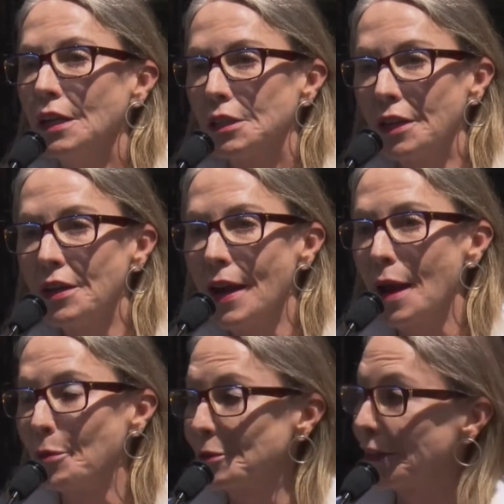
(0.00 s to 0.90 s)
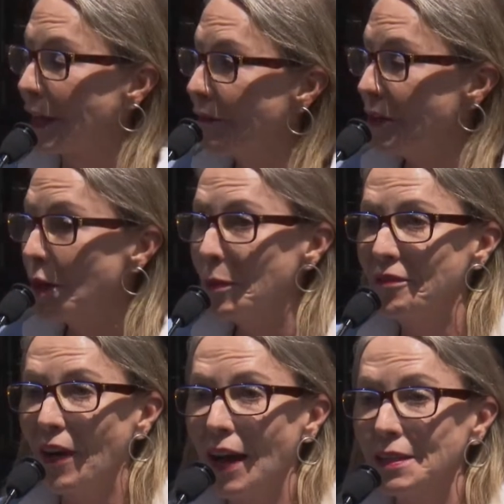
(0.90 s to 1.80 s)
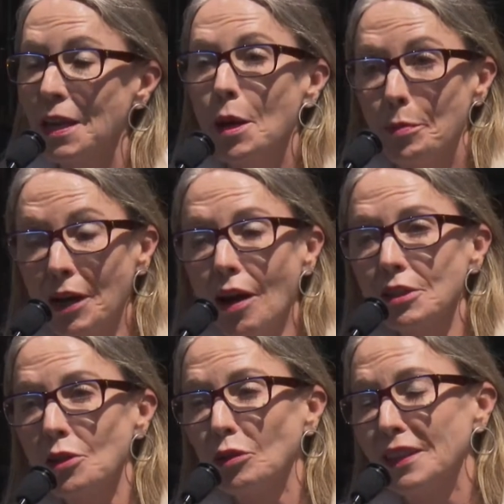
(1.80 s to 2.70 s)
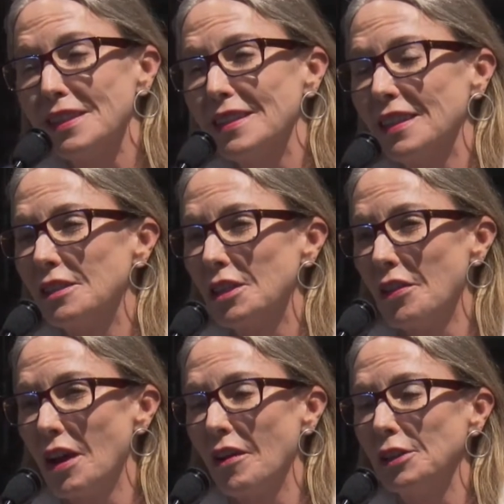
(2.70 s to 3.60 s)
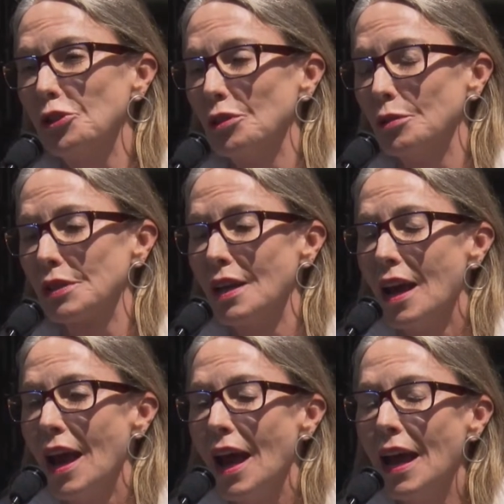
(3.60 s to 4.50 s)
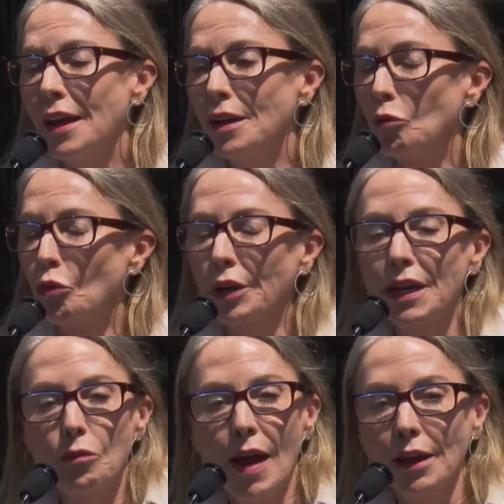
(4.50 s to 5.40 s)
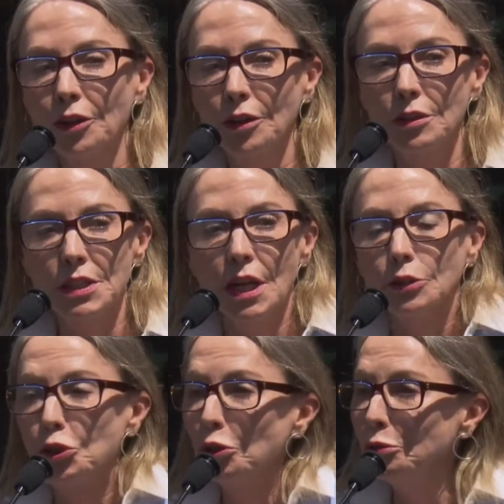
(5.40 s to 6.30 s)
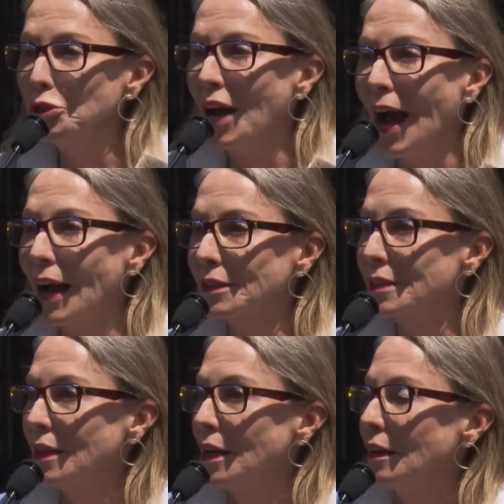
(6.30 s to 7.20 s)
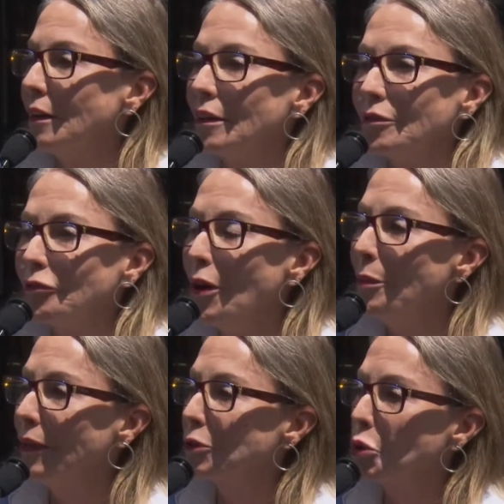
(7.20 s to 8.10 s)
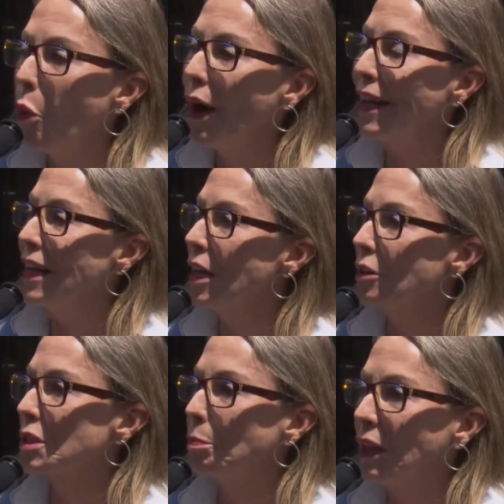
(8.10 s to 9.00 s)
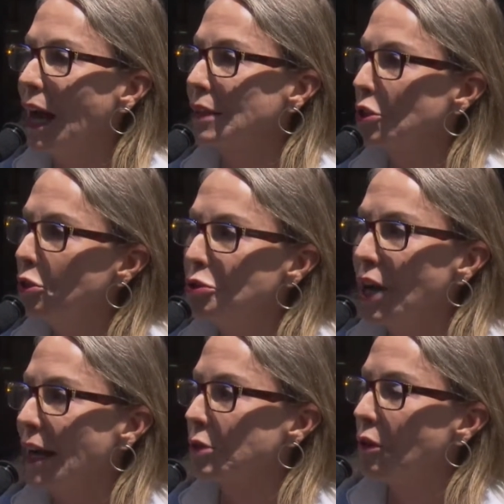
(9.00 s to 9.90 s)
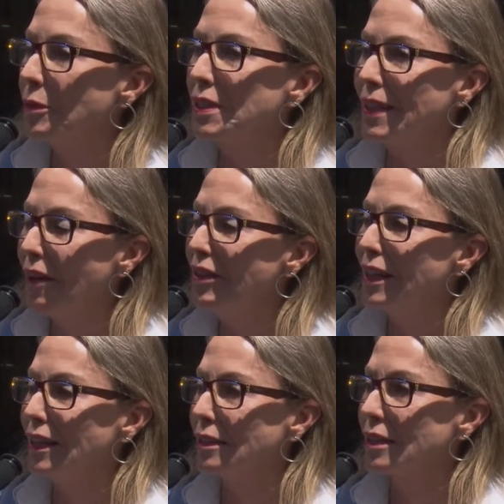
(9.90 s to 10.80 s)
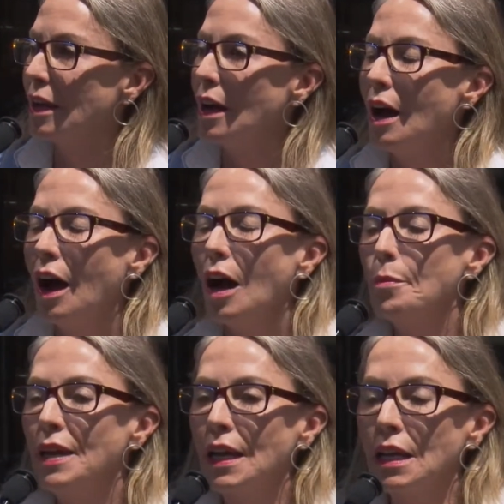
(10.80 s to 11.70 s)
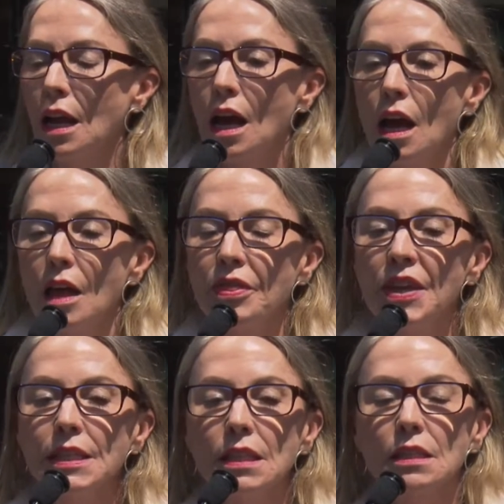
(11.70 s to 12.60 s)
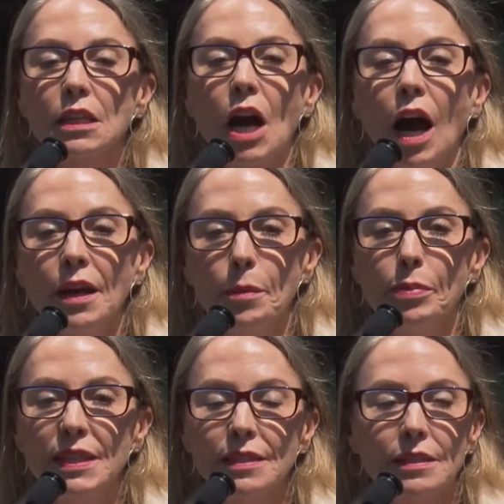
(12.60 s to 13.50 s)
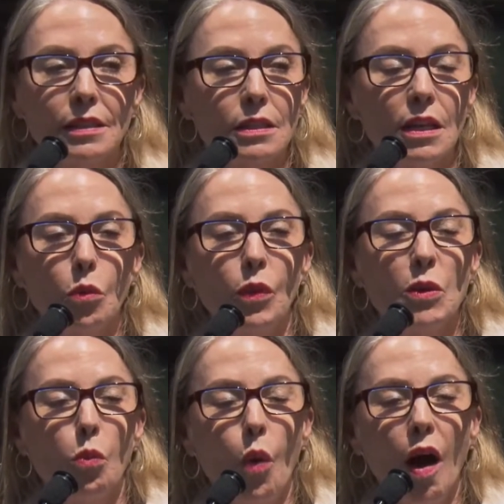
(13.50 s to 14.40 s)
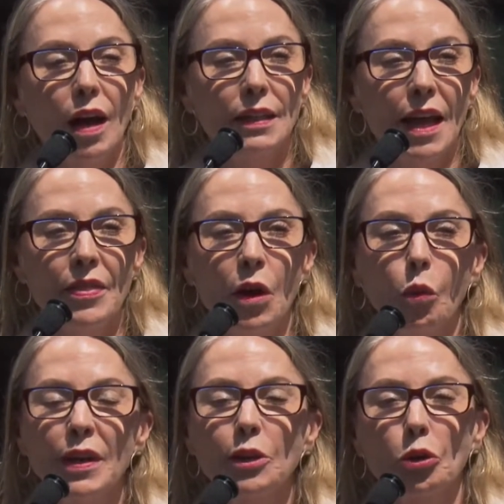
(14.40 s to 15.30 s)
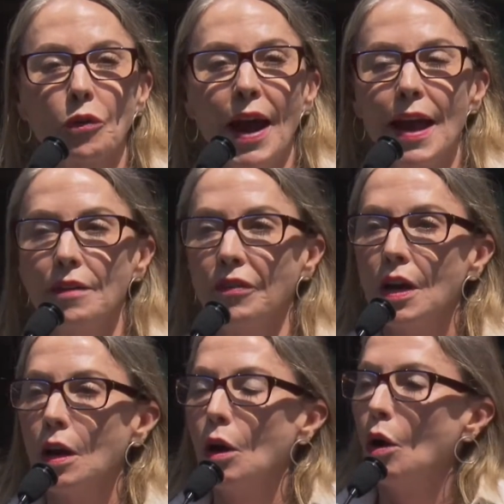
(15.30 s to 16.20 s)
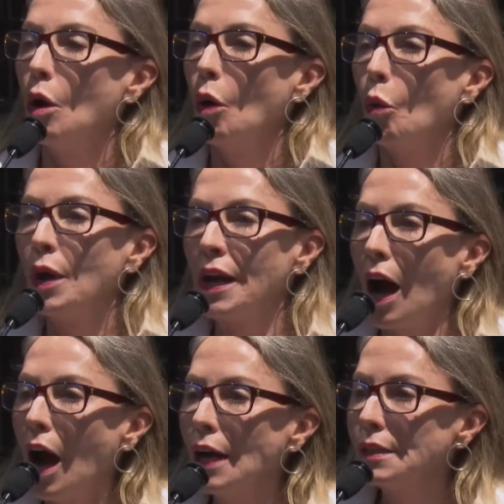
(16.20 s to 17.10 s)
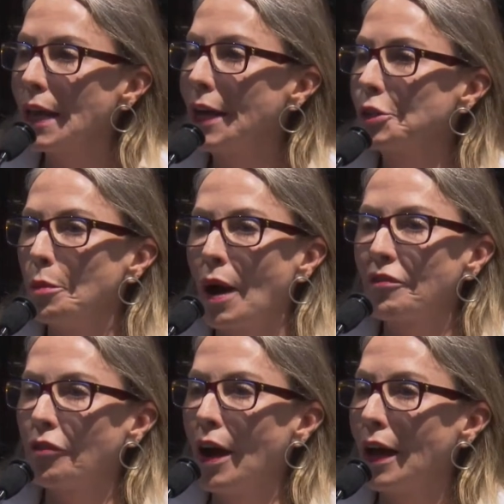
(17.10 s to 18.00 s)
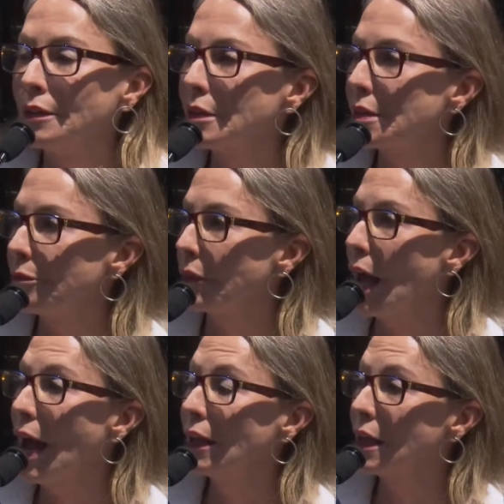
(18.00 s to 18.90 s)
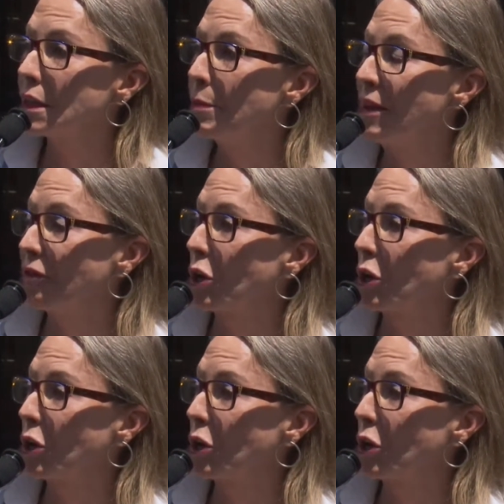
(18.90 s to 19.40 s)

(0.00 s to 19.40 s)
to the neighbors, giving them advice, but also listening to their issues. And Rookie Records, Two Jacks, from 20 years plus, Two Jacks from the 70s. I mean, this is the kind of businesses that we want and that we crave. When I say to my friends, hey, let's meet for